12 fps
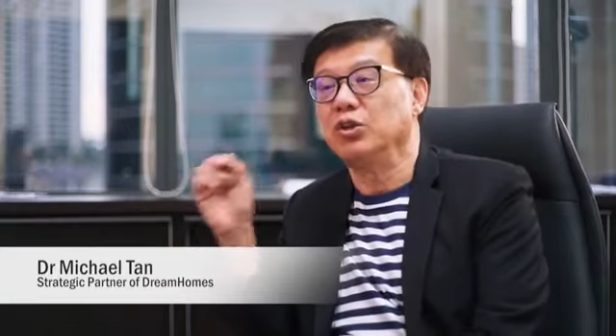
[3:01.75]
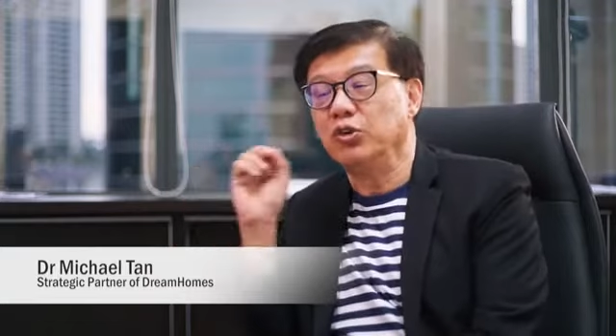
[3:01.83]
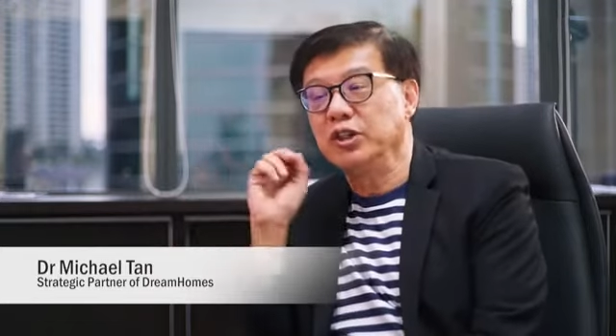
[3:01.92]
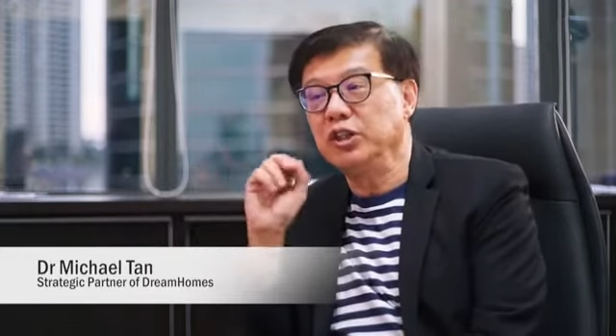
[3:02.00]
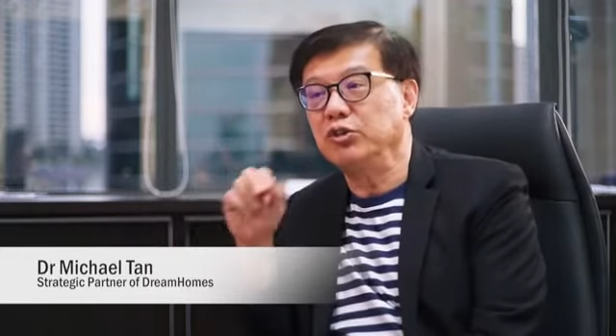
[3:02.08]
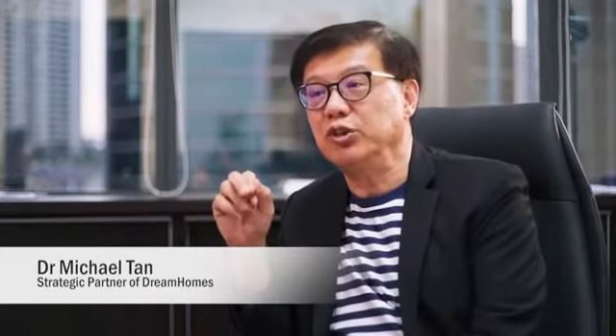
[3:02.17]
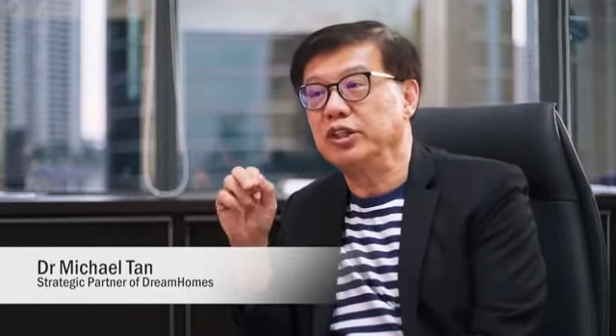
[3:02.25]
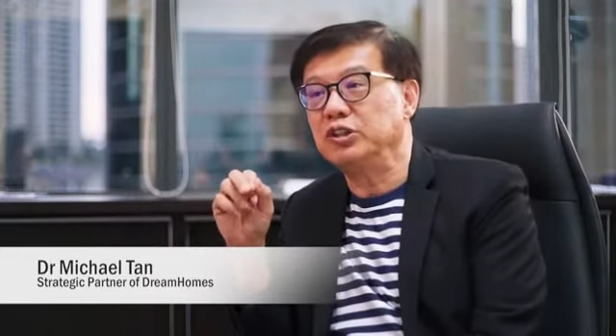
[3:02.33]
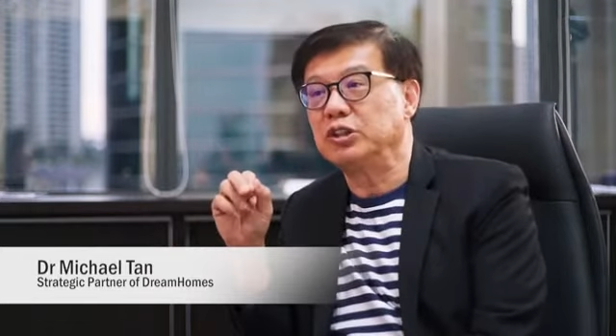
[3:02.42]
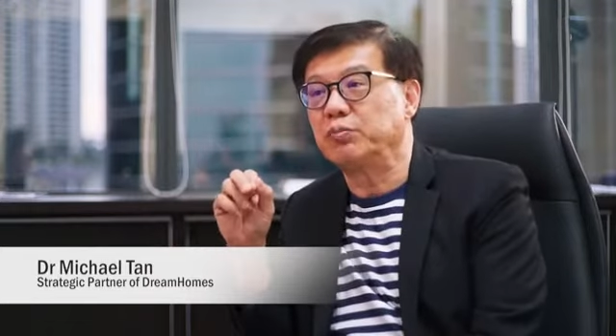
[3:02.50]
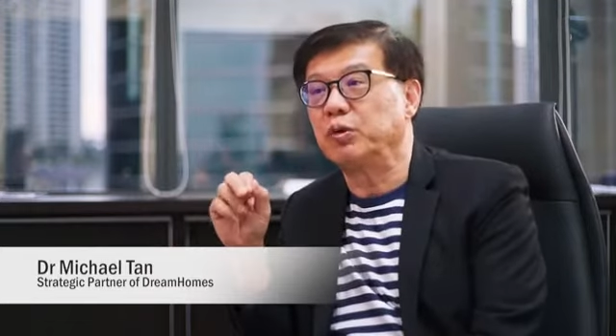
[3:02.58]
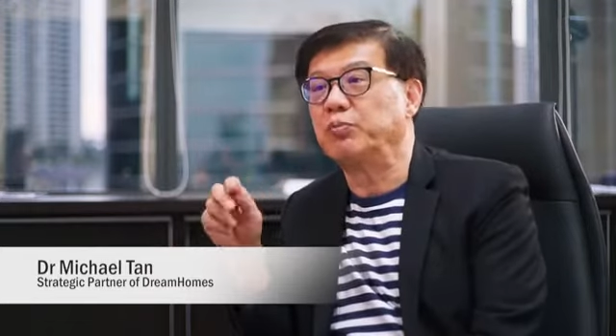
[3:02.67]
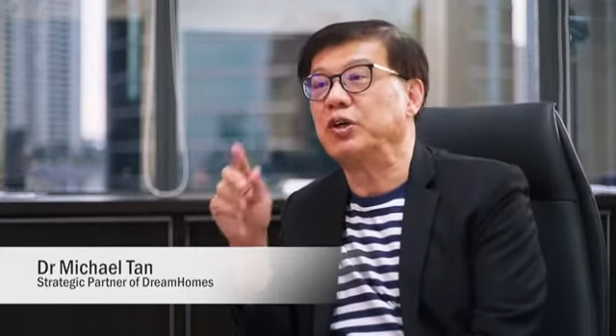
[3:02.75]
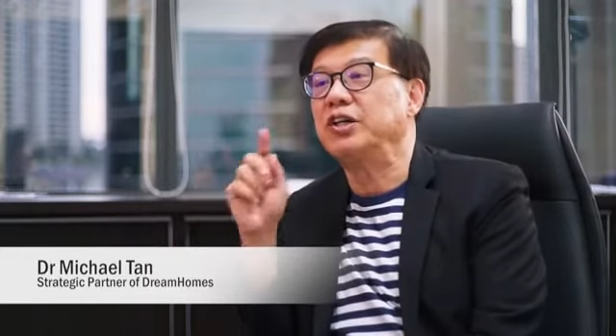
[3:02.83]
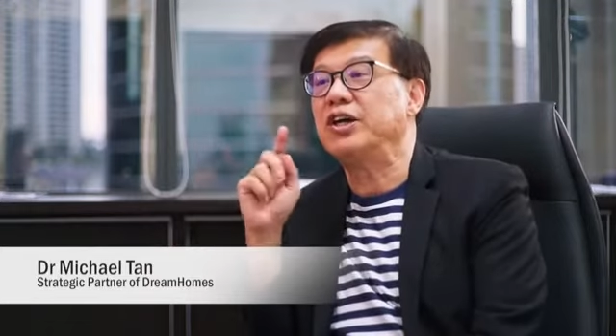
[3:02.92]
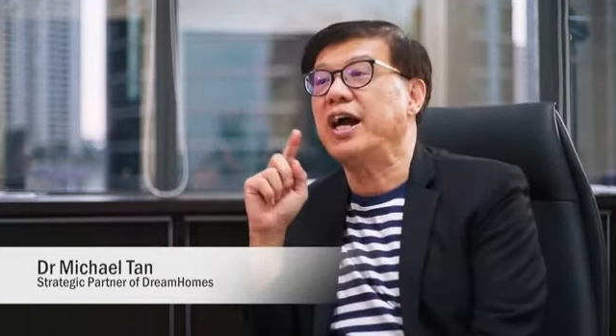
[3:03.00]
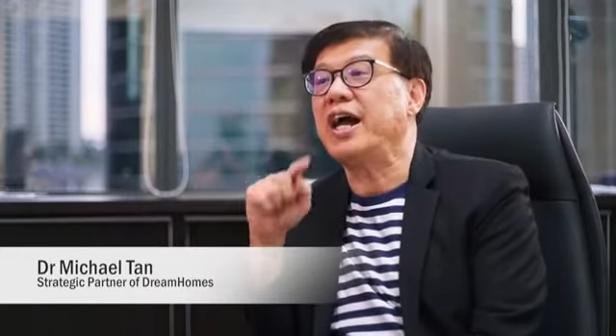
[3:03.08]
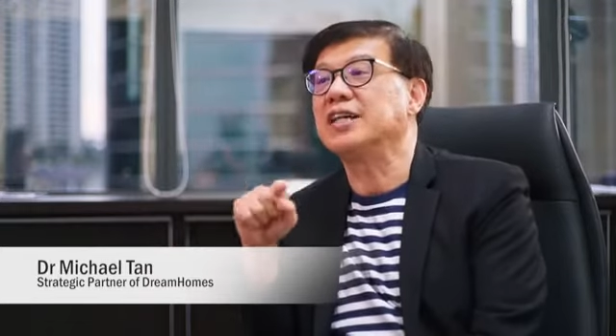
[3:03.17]
Not only you reduce the
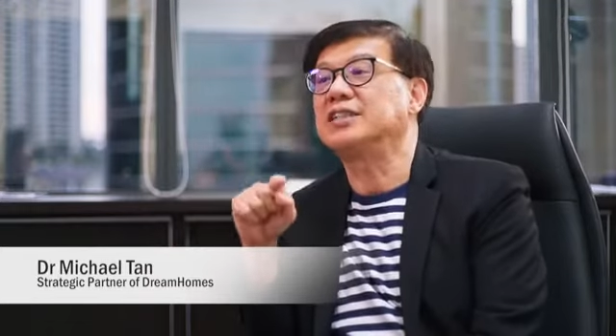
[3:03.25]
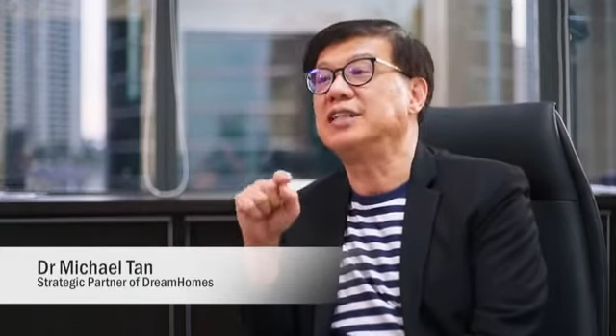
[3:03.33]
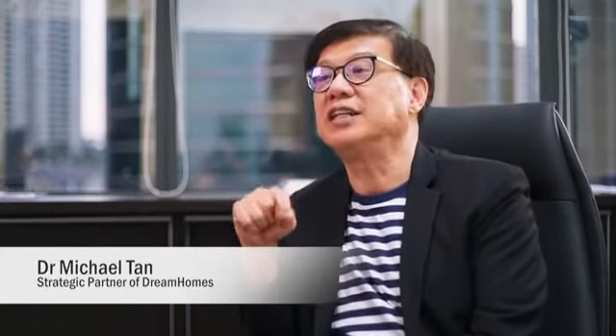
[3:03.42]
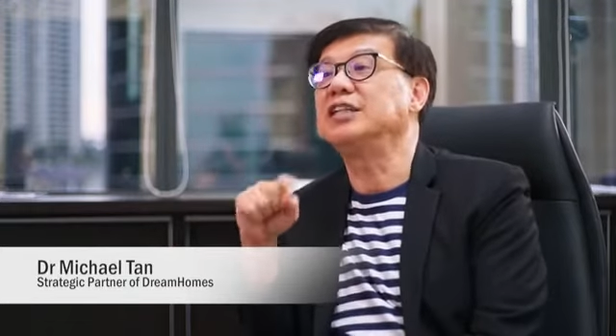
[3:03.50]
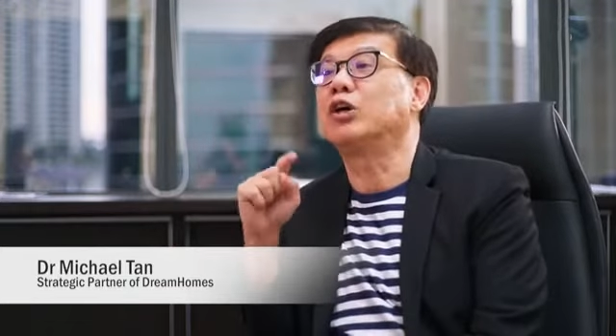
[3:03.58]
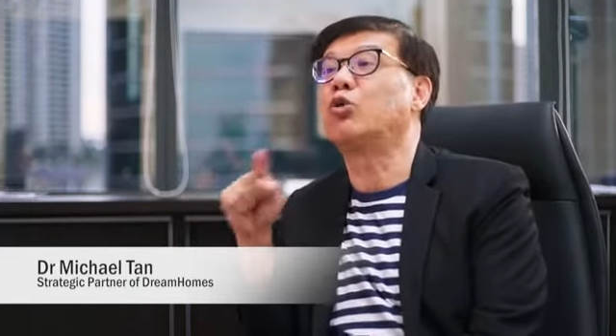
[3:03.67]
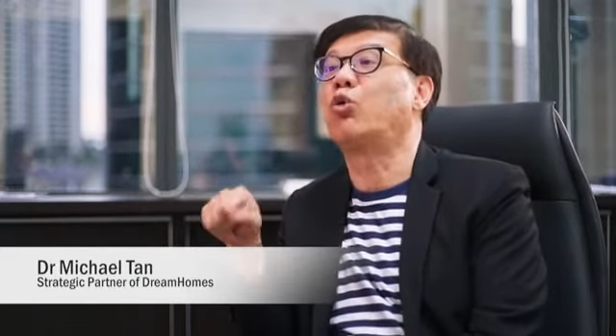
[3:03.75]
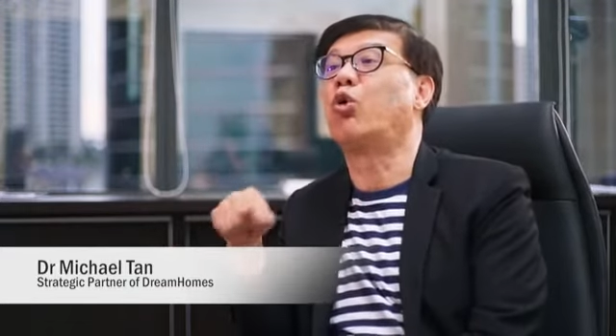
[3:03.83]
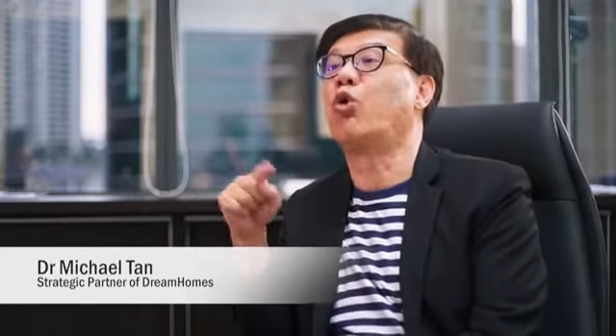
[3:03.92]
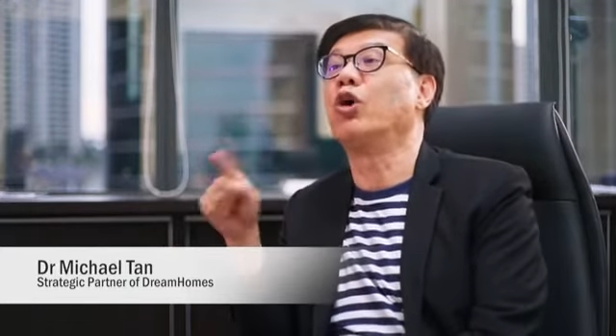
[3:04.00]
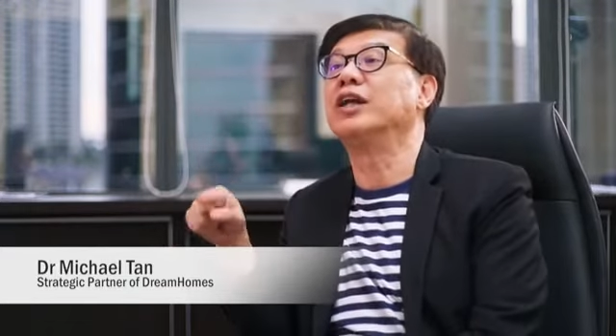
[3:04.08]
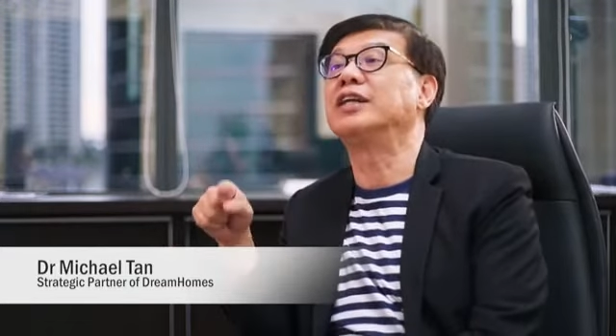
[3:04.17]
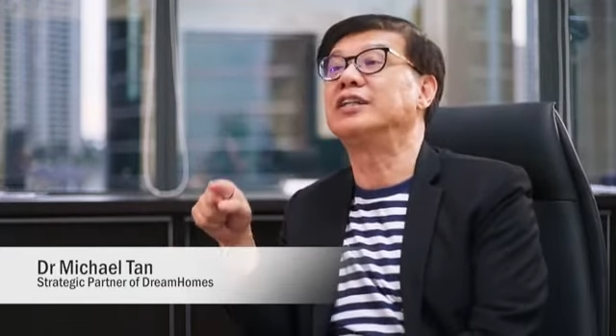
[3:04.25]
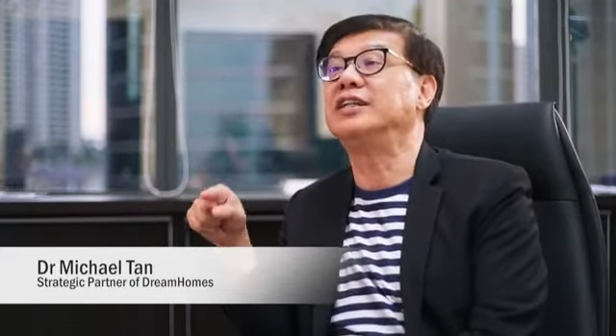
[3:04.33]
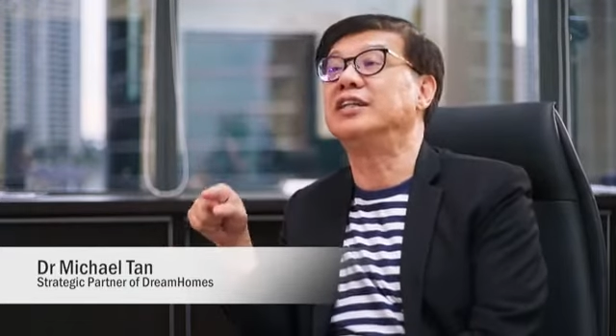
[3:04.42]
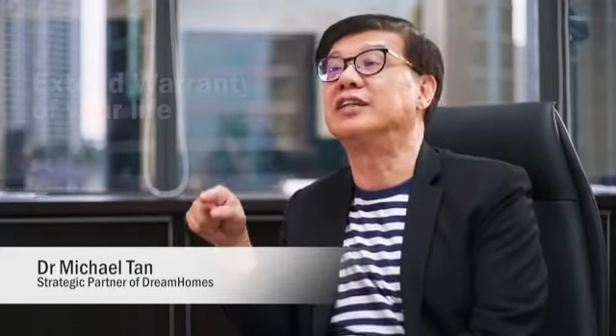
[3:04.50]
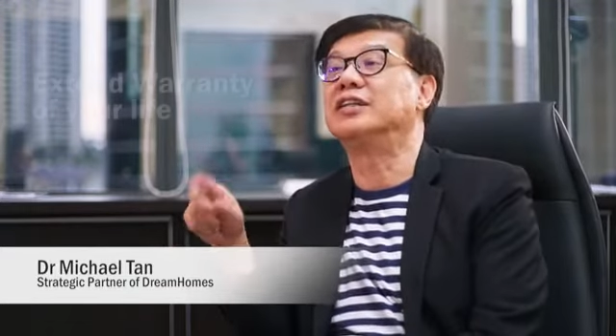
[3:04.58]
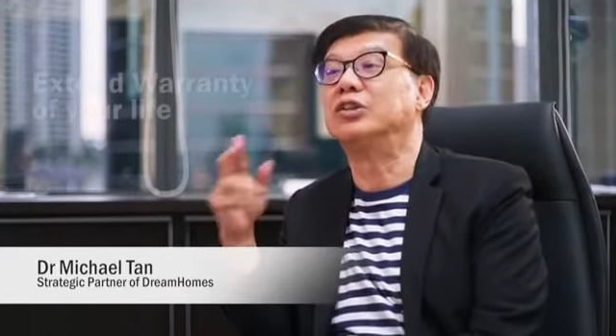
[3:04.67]
probability, you extend the
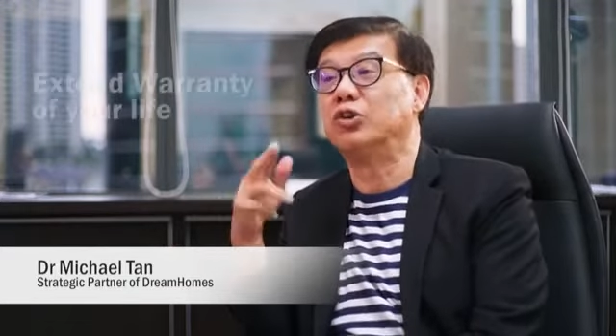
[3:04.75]
quality,